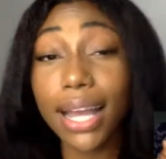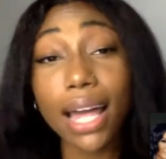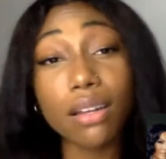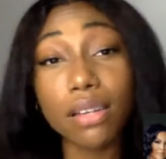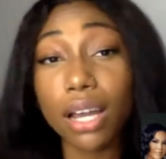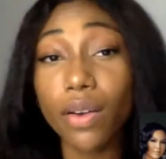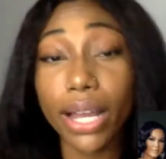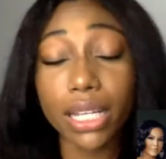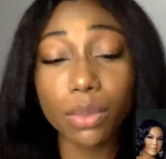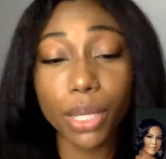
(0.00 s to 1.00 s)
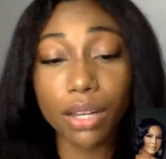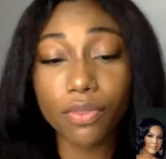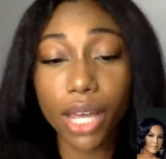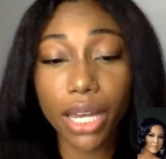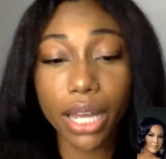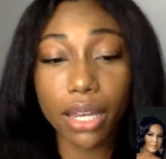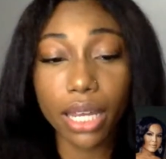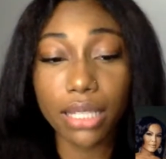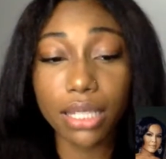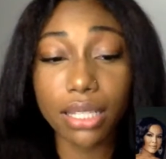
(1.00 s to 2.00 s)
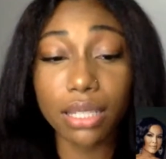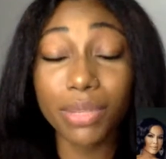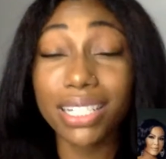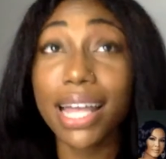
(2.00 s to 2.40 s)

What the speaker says: I don't know. I guess we're going to find out next season because